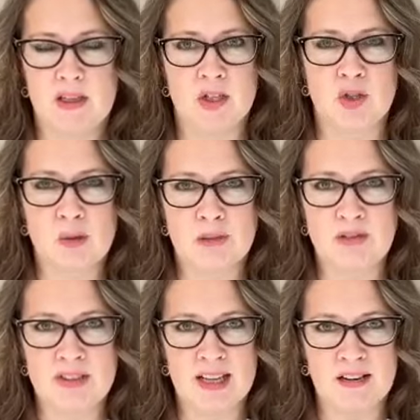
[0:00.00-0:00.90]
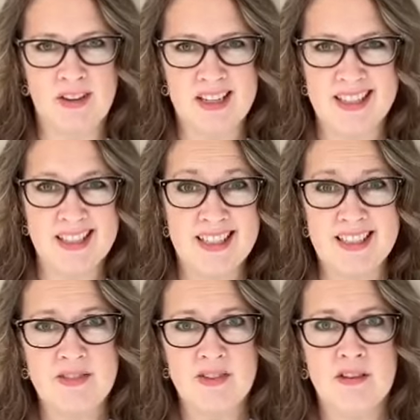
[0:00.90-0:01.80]
disruptive inside of us. It
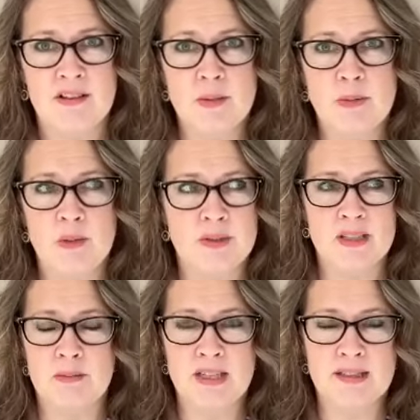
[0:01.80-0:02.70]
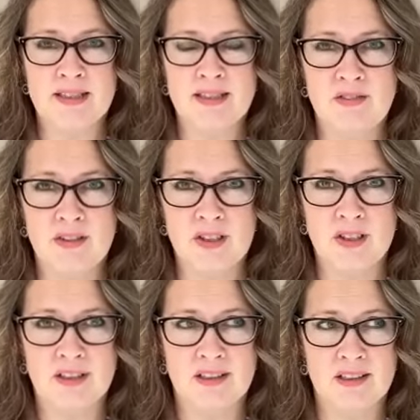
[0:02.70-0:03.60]
doesn't feel comfortable when somebody else doesn't feel
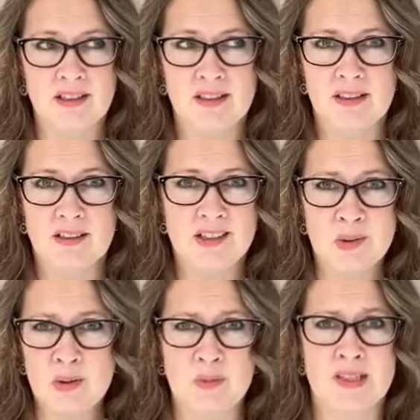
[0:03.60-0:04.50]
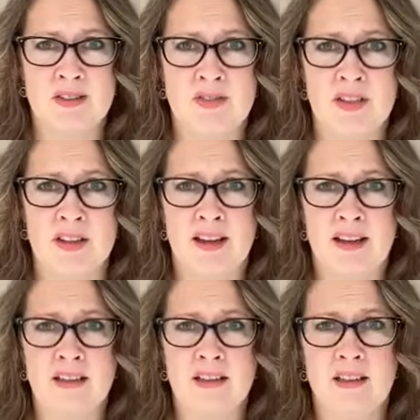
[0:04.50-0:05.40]
good. No one wants to feel
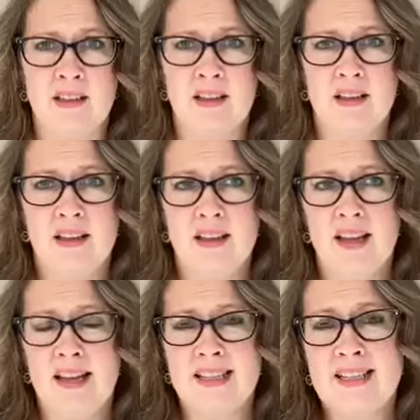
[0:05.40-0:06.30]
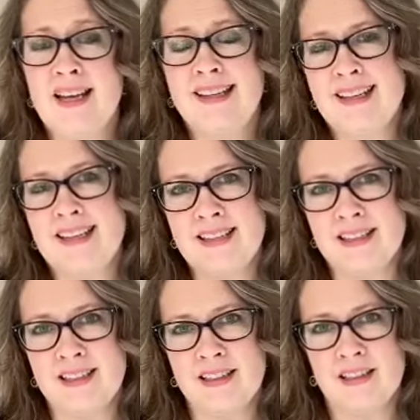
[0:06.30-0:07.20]
that. And it's not
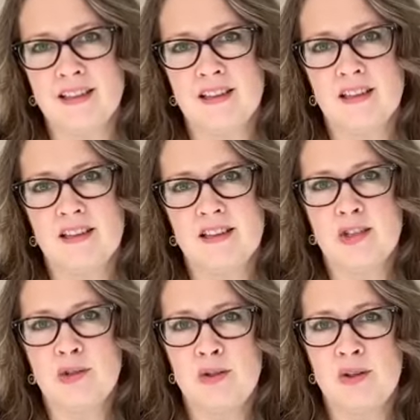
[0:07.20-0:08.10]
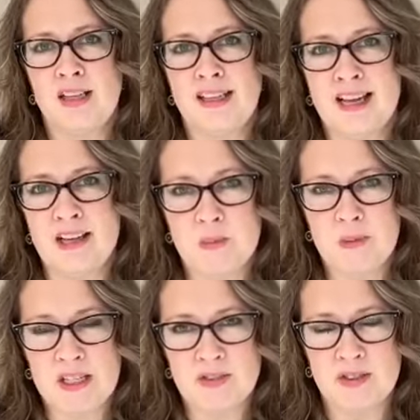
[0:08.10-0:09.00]
easy to allow
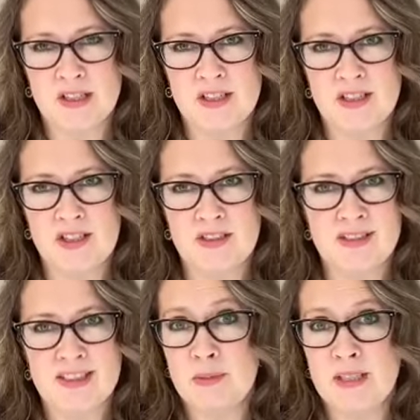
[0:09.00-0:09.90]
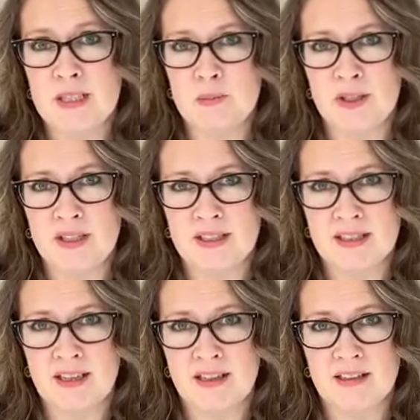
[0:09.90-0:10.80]
space for us to simply experience
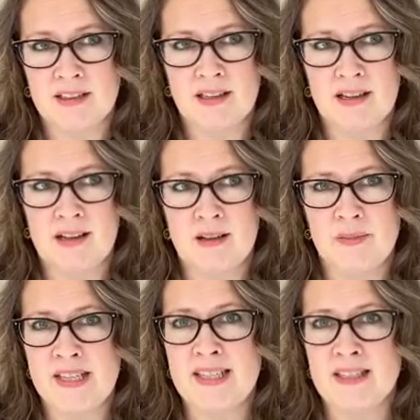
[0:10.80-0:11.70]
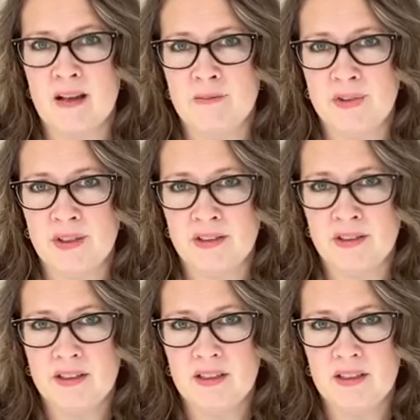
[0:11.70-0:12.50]
that, that discomfort